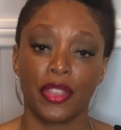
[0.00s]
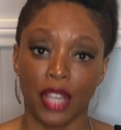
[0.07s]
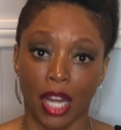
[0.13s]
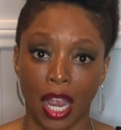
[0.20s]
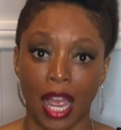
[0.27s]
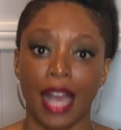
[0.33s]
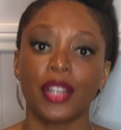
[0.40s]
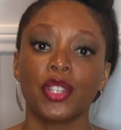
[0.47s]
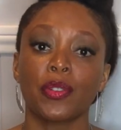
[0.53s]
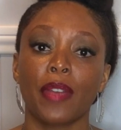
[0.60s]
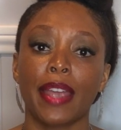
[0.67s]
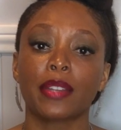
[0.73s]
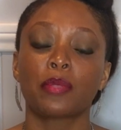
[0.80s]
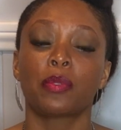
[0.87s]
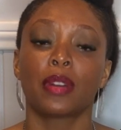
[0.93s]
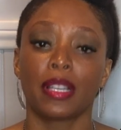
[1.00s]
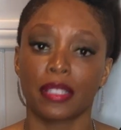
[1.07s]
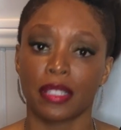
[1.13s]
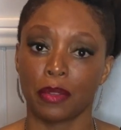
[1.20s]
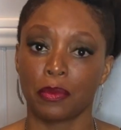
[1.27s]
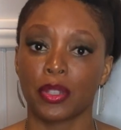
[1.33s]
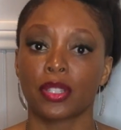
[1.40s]
The contract
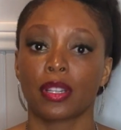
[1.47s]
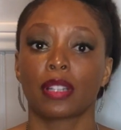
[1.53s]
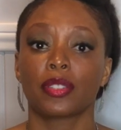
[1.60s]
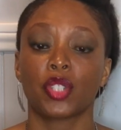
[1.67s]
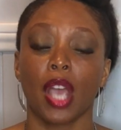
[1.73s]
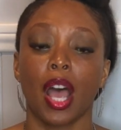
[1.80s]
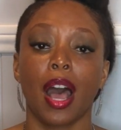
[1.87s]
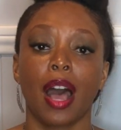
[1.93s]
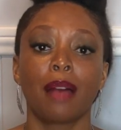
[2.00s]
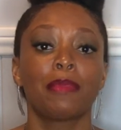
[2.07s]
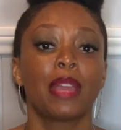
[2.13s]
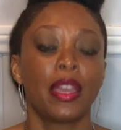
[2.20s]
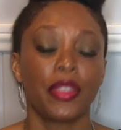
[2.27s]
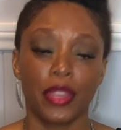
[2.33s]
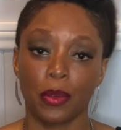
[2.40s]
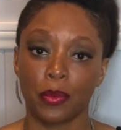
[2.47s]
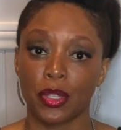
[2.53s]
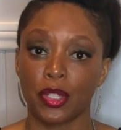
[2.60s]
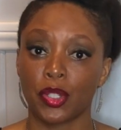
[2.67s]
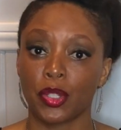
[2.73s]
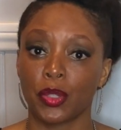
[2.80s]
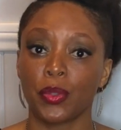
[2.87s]
was there was a job, there
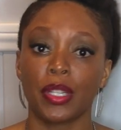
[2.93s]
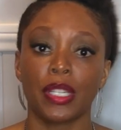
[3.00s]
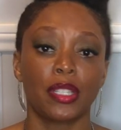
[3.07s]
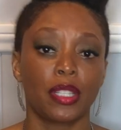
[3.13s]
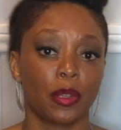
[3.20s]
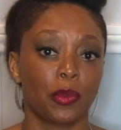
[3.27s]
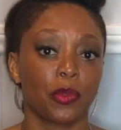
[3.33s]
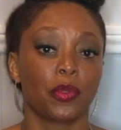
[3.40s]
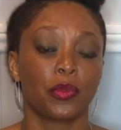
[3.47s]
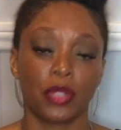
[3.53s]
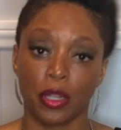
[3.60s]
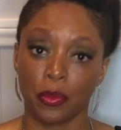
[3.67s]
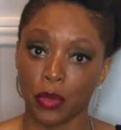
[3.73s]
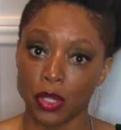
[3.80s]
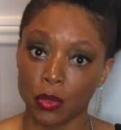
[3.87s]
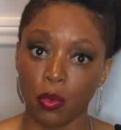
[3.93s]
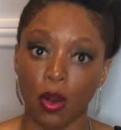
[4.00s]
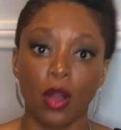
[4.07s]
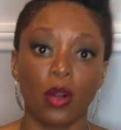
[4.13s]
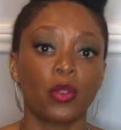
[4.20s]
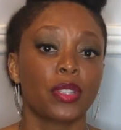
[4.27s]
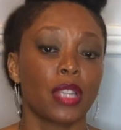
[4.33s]
was duties, there was
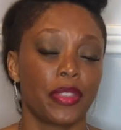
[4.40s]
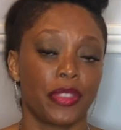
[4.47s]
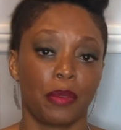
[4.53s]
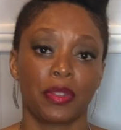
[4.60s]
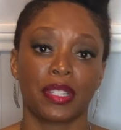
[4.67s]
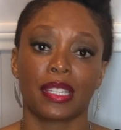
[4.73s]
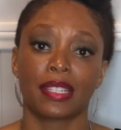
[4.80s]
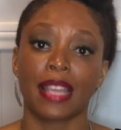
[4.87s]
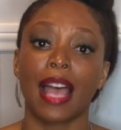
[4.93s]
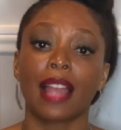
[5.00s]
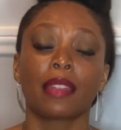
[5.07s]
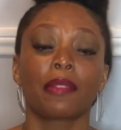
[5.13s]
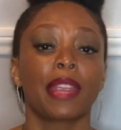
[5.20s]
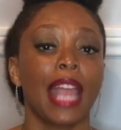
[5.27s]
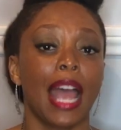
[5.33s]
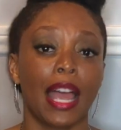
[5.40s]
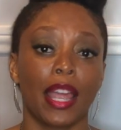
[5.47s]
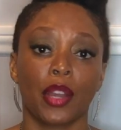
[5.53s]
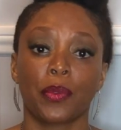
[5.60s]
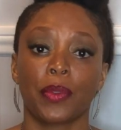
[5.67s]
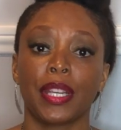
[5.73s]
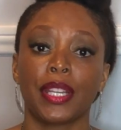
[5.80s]
roles, and there was a salary. I
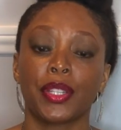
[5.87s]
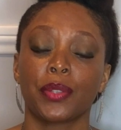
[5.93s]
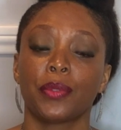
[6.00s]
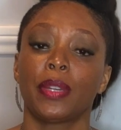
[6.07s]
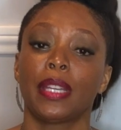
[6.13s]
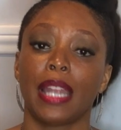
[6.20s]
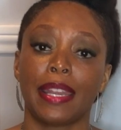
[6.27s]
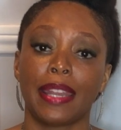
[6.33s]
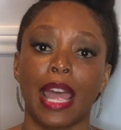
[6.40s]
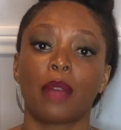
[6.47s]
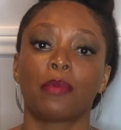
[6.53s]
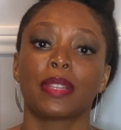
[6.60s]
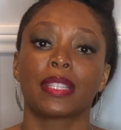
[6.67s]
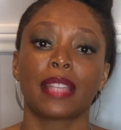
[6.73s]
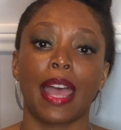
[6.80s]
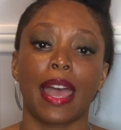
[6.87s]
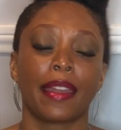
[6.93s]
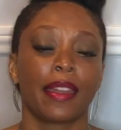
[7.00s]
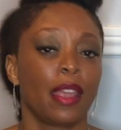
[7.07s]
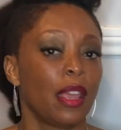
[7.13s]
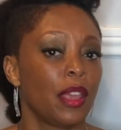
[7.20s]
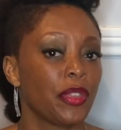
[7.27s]
agreed to it, and that was that.
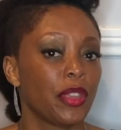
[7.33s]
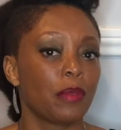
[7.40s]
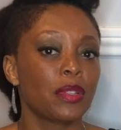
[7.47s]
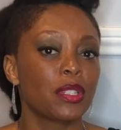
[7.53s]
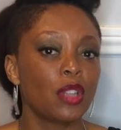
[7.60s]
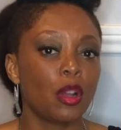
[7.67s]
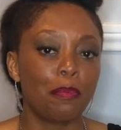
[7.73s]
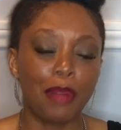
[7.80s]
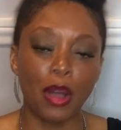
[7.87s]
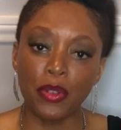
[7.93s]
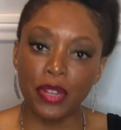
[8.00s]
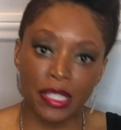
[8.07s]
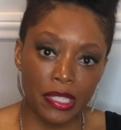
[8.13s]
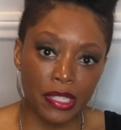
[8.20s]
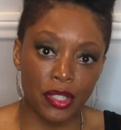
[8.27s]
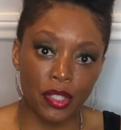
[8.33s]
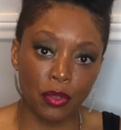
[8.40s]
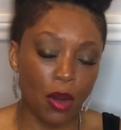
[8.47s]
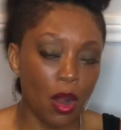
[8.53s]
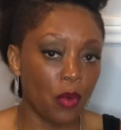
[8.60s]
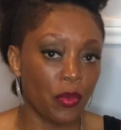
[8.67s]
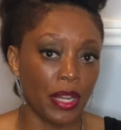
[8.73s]
There was no bonuses
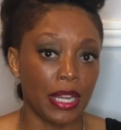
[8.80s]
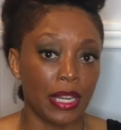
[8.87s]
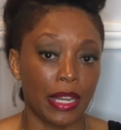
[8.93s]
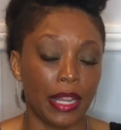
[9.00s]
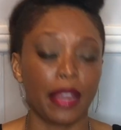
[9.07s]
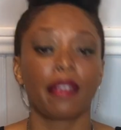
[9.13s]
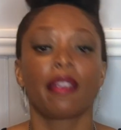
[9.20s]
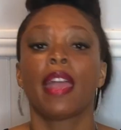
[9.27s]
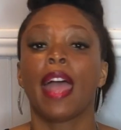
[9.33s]
thrown in there.